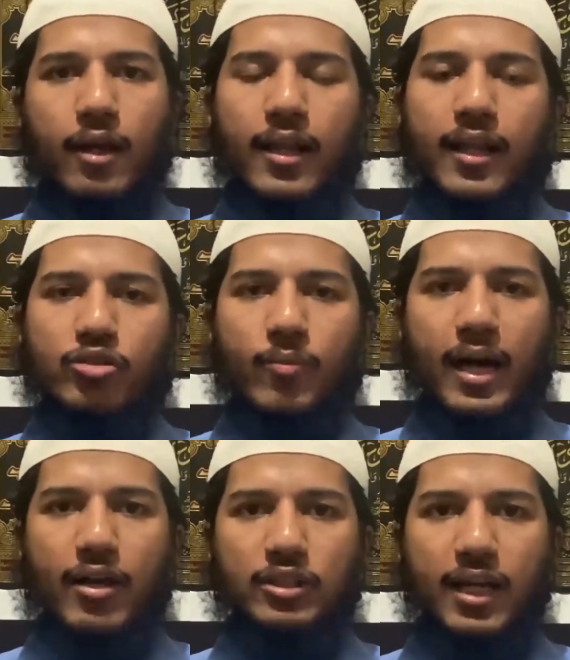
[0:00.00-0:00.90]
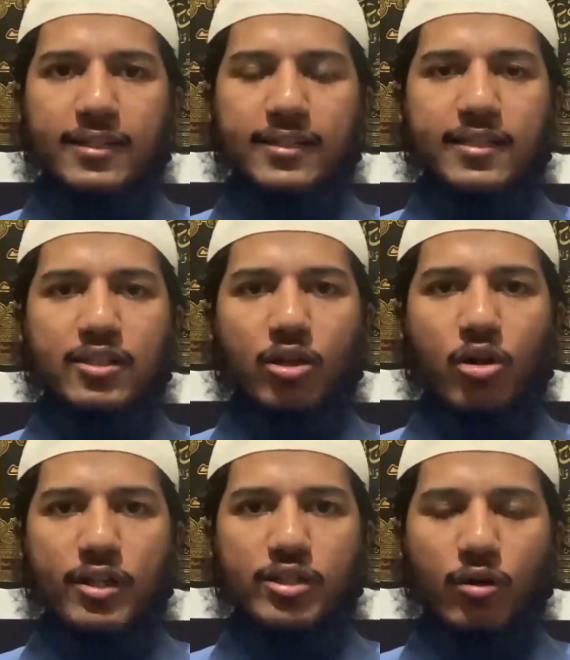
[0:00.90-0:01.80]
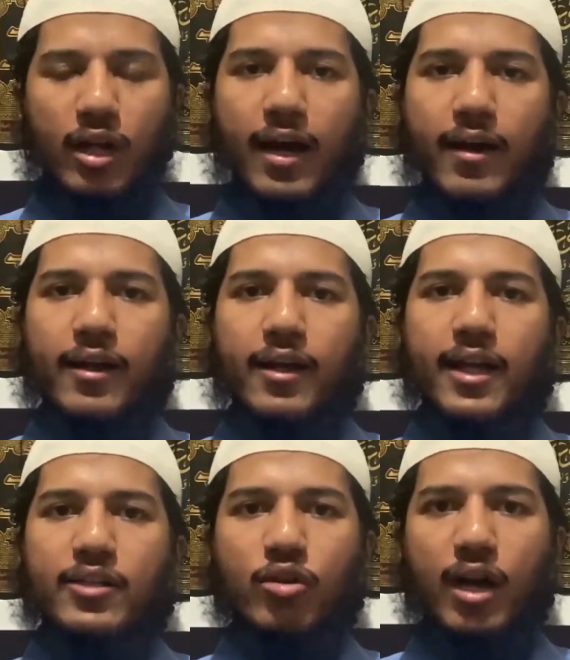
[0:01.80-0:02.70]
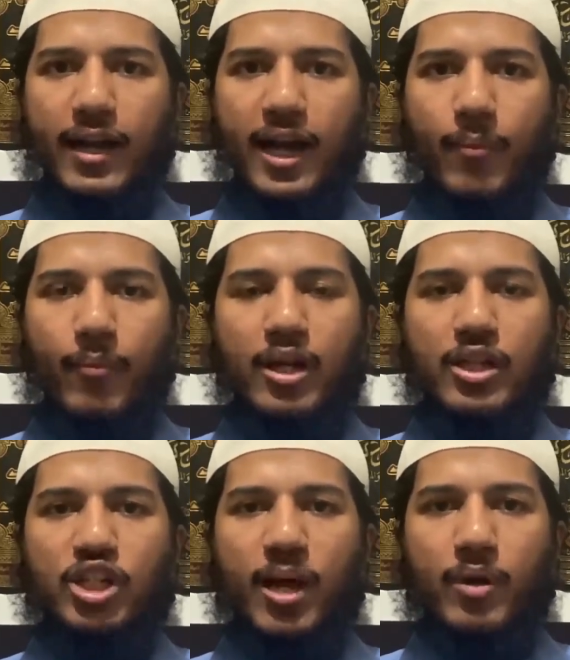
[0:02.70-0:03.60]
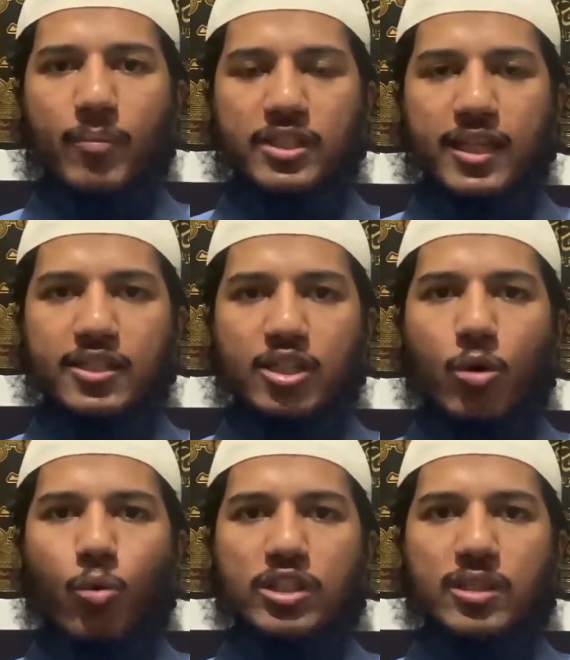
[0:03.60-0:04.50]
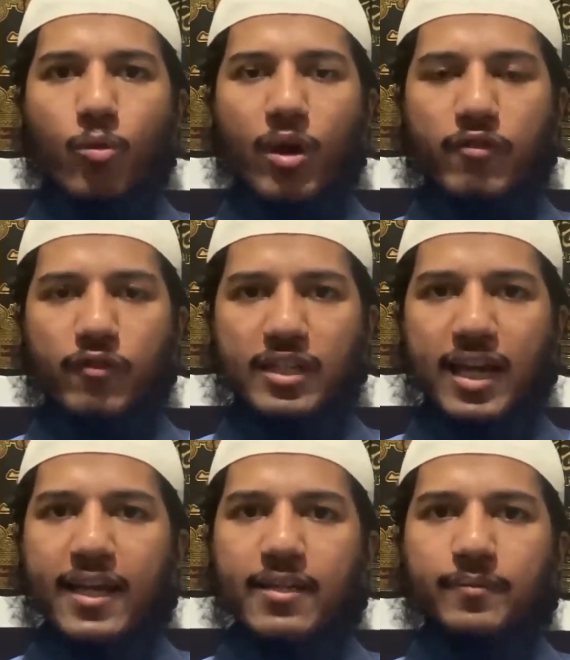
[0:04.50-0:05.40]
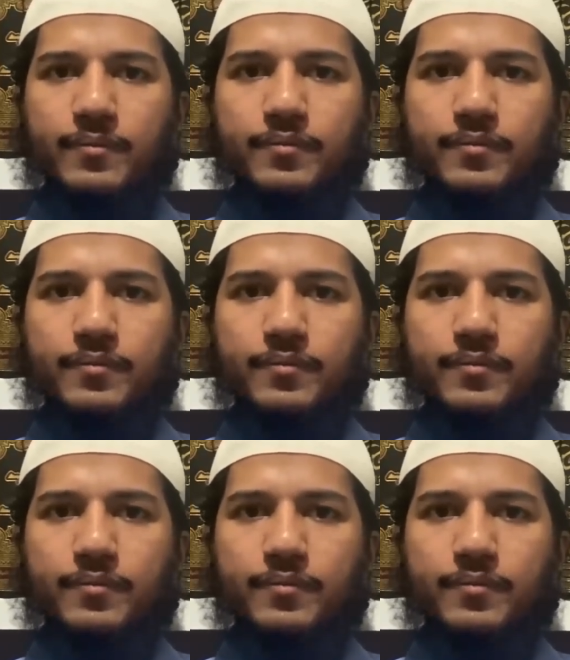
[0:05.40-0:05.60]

Allah subhanahu wa ta'ala says in the glorious Quran, in Surah An'am, chapter number 6, verse number 159,